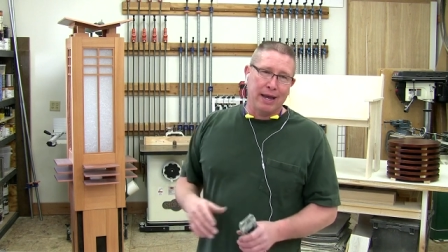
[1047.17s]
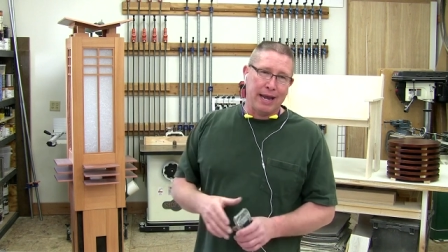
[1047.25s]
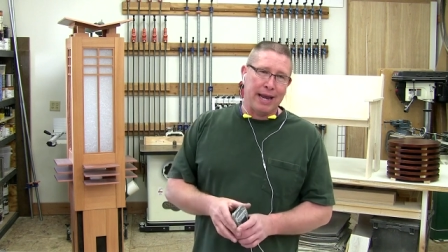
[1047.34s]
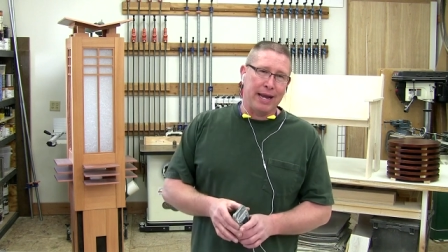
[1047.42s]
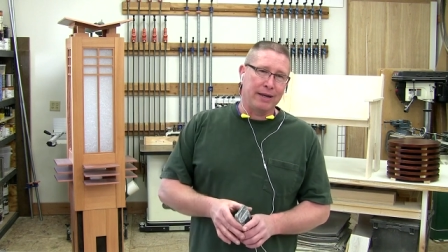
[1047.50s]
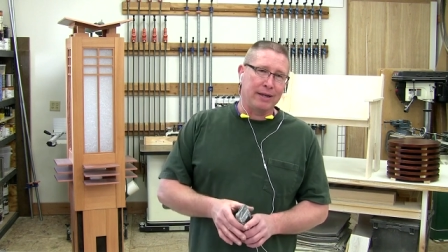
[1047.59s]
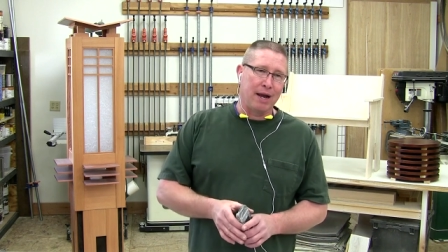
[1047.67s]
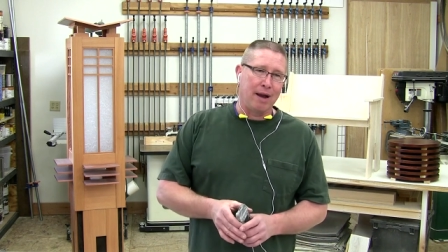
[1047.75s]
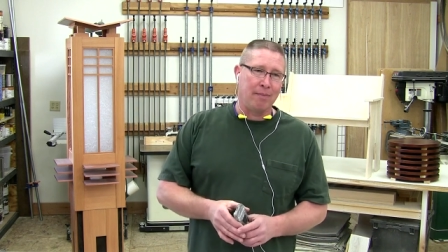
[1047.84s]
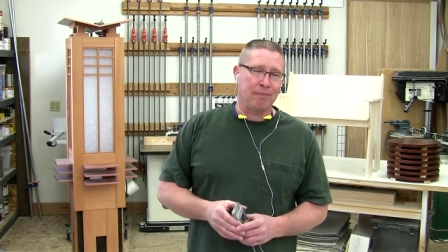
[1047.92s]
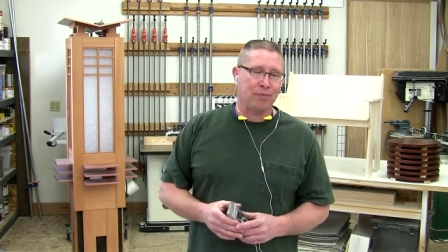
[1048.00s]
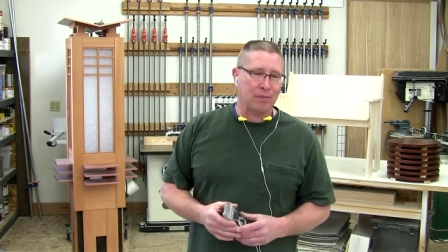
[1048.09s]
and
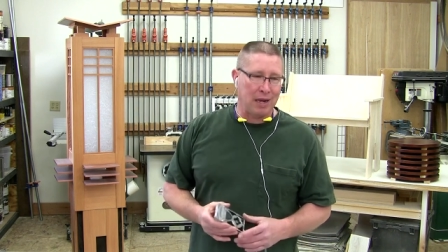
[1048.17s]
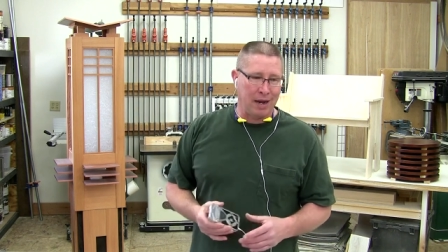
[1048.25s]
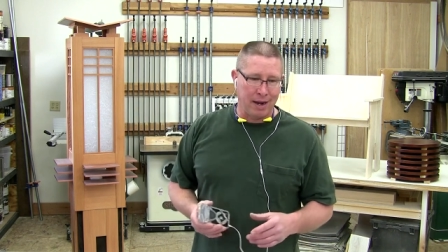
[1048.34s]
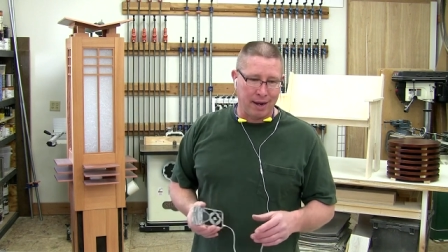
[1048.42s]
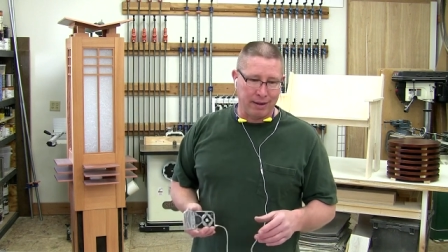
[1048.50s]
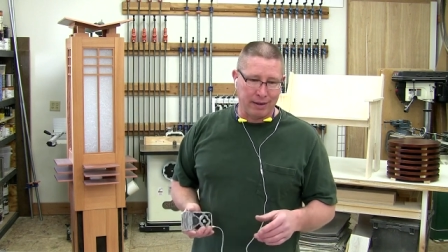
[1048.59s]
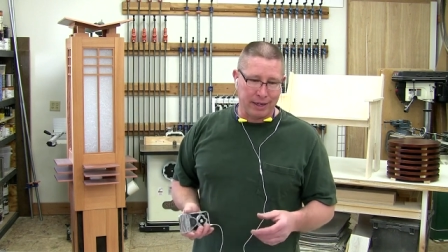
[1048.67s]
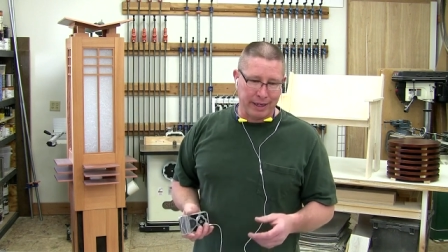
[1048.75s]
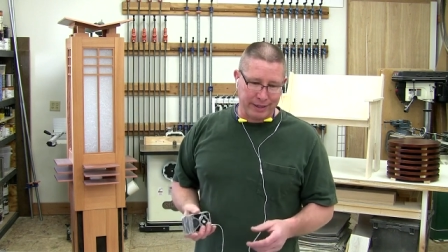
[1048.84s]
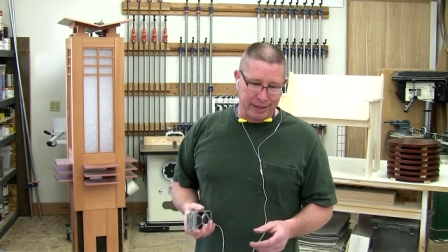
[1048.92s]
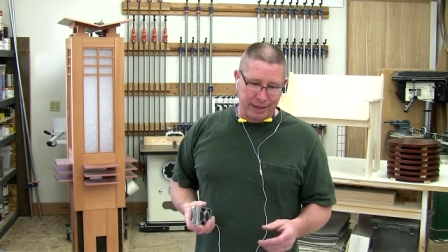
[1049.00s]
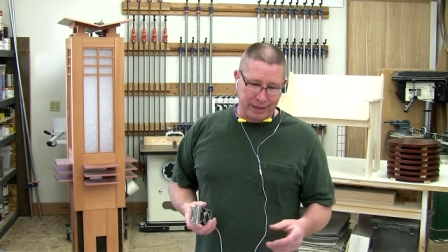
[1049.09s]
um, uh,
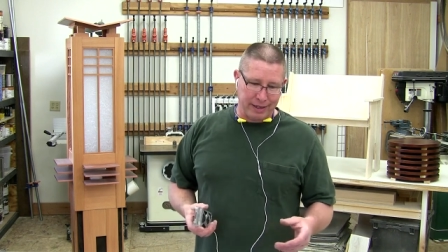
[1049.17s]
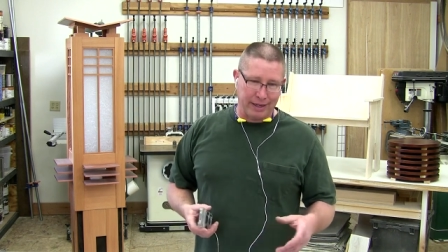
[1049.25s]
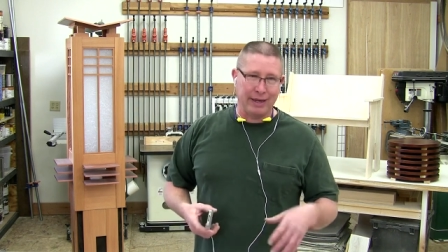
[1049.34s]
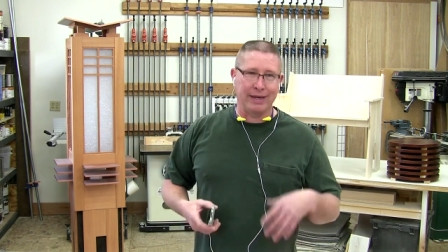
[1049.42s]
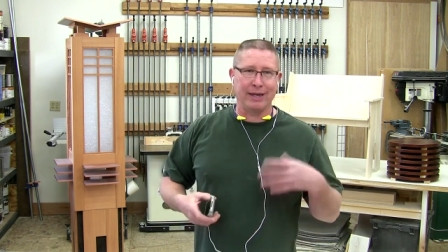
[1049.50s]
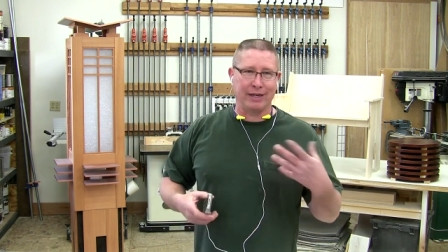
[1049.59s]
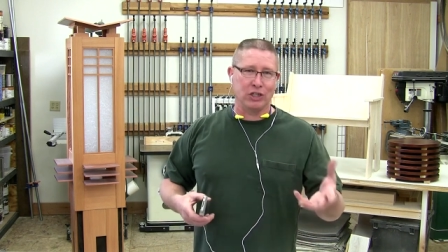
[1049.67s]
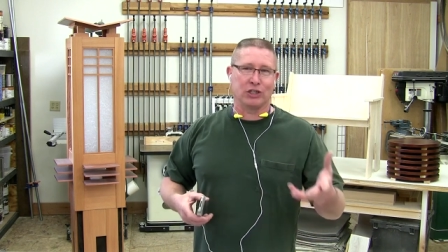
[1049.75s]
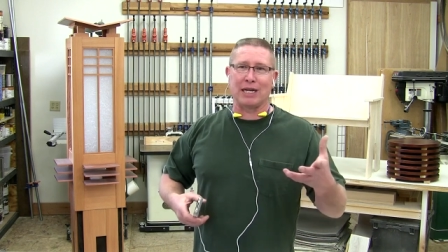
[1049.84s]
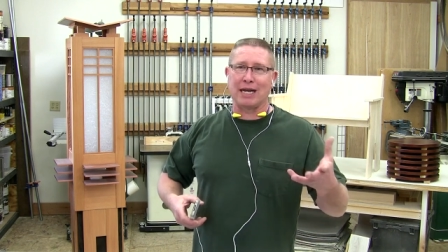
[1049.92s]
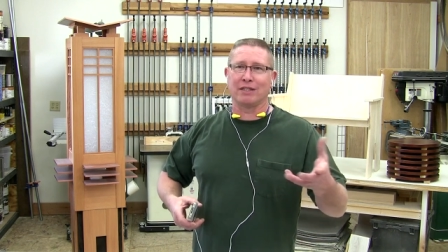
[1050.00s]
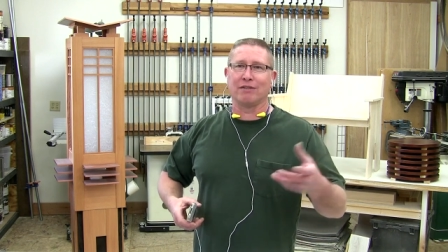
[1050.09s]
it, it, it,
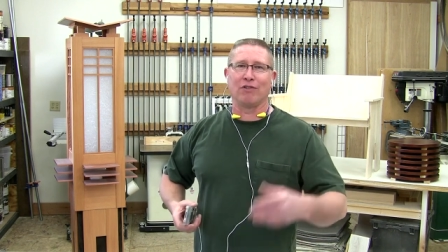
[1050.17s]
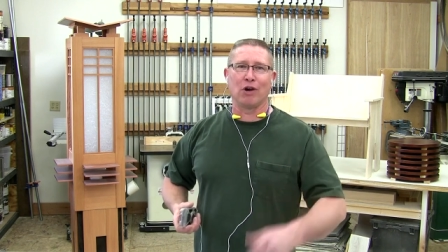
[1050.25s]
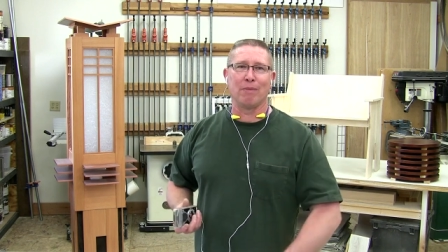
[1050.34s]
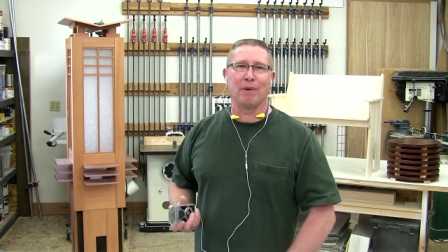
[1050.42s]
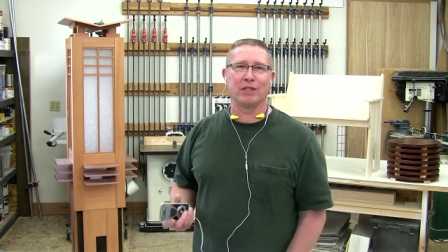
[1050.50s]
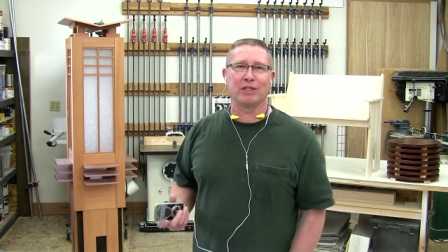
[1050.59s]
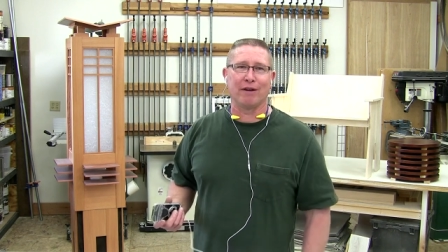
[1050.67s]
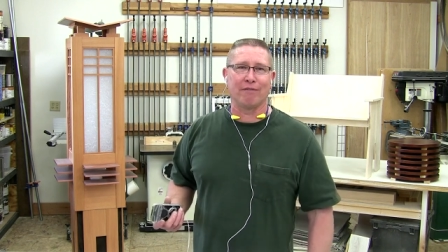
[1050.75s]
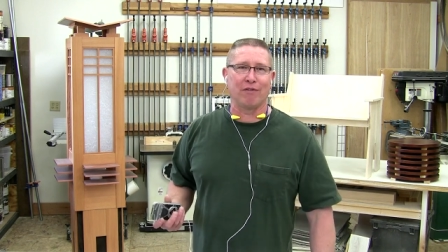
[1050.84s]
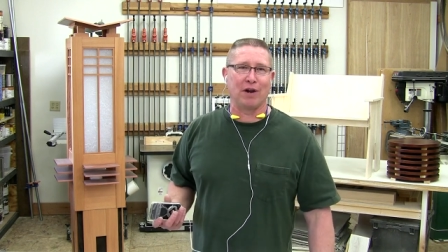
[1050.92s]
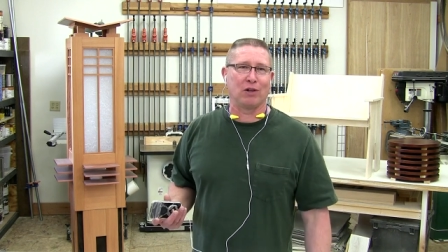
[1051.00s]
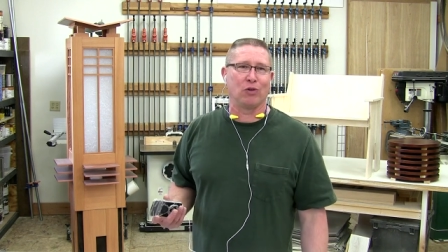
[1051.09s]
just has very much
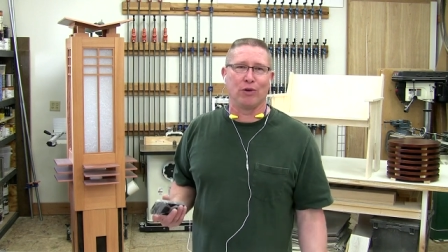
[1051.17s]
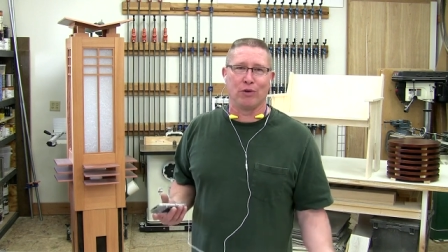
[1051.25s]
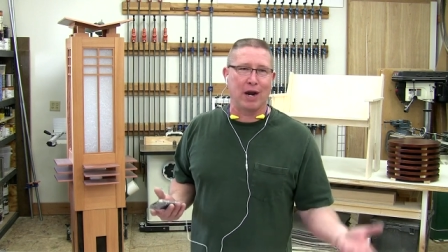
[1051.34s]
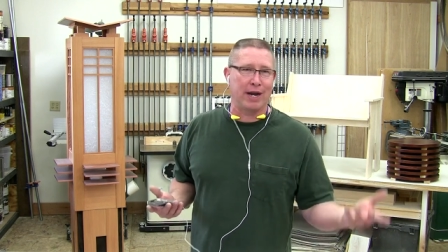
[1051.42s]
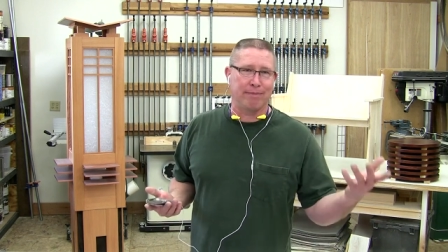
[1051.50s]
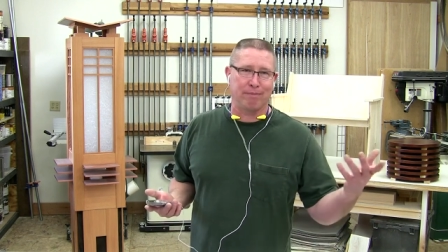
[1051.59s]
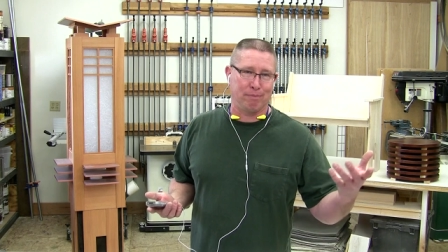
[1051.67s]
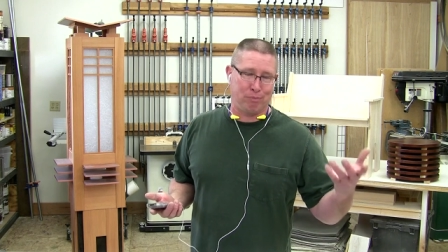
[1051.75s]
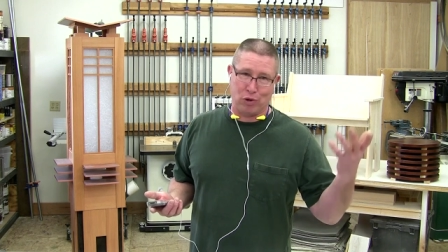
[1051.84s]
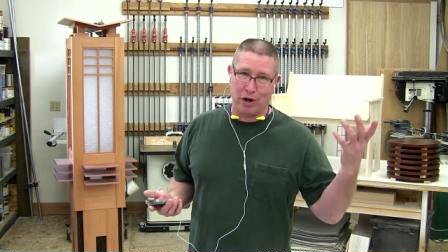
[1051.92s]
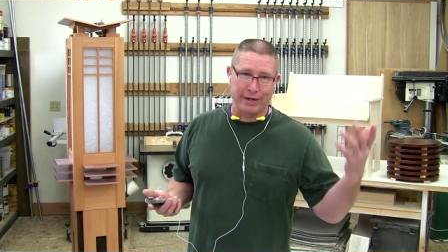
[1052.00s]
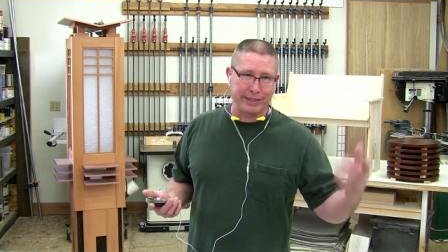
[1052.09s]
that Frank Lloyd Wright
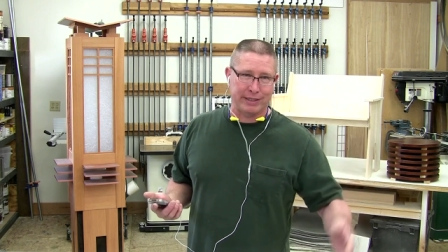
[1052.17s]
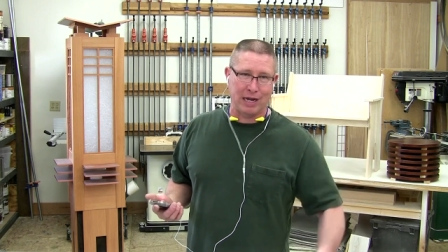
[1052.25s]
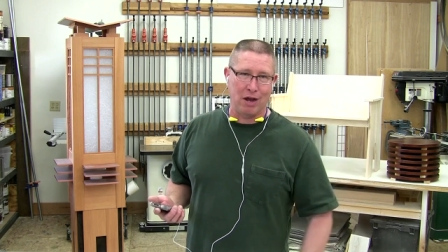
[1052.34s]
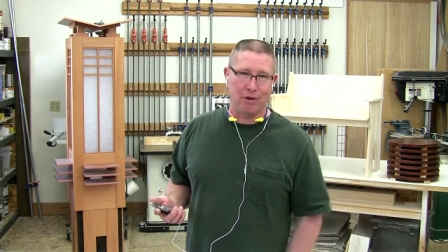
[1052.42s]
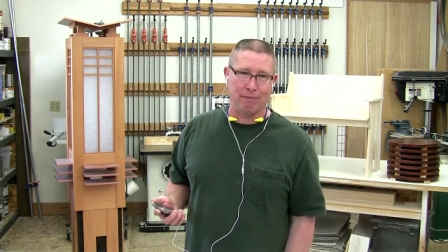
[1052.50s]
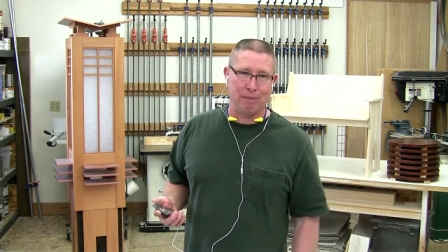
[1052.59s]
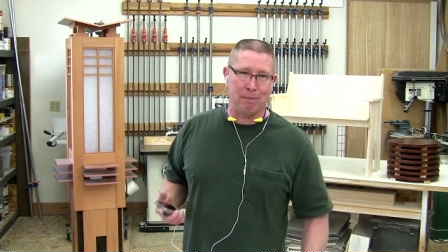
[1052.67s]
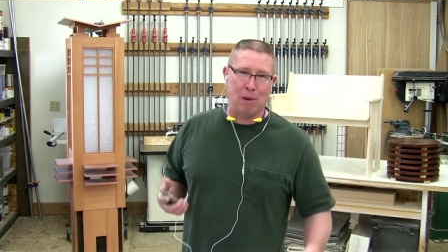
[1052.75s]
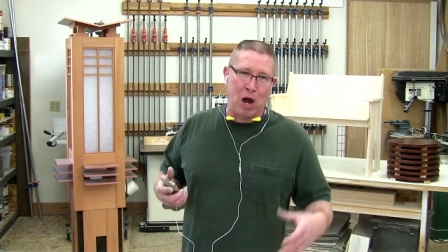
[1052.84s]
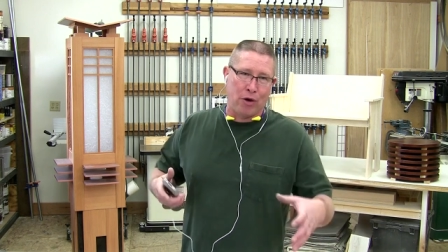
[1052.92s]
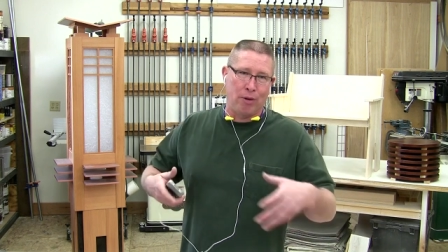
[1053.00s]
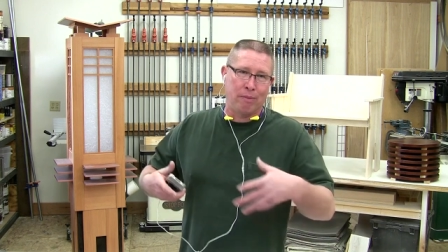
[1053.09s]
prairie style,
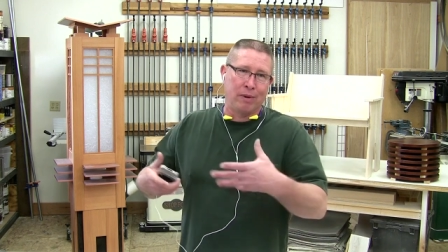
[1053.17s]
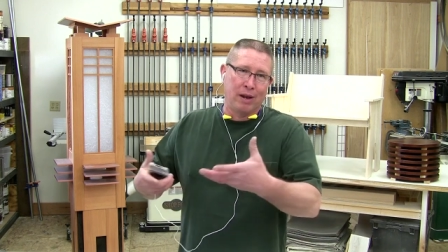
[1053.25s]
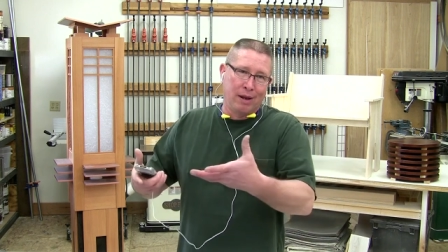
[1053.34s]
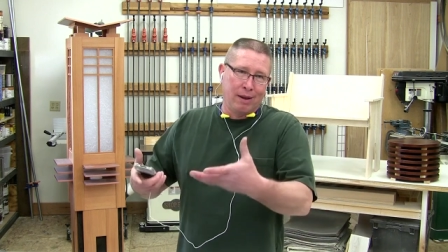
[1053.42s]
modern